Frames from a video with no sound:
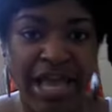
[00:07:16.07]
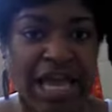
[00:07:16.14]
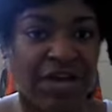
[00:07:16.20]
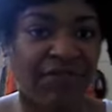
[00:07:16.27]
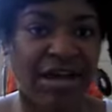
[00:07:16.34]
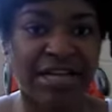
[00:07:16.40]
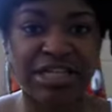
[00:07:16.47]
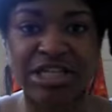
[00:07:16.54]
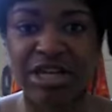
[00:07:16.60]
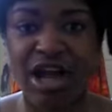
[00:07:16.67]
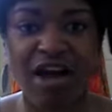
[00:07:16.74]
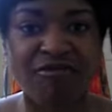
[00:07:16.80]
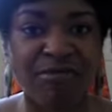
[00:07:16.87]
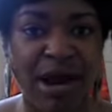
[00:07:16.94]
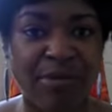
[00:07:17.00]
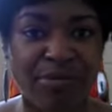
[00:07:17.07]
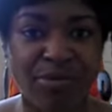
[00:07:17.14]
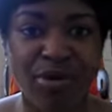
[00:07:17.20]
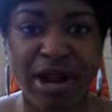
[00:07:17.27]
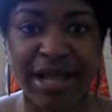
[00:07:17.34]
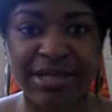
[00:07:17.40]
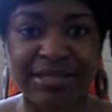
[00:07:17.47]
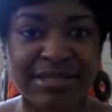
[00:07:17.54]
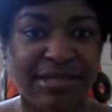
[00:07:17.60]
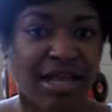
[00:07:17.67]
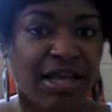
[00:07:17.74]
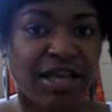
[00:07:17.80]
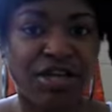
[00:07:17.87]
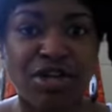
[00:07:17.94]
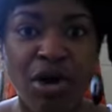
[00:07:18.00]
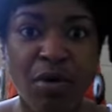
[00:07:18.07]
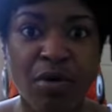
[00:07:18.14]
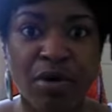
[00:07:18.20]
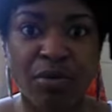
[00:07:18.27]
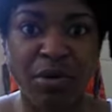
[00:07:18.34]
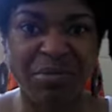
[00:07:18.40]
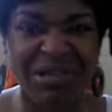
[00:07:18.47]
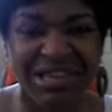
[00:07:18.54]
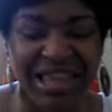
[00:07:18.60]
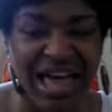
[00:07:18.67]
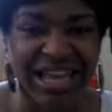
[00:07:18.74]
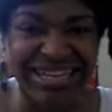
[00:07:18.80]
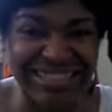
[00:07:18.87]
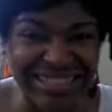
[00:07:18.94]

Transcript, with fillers: If I took off my breast, no one would be like,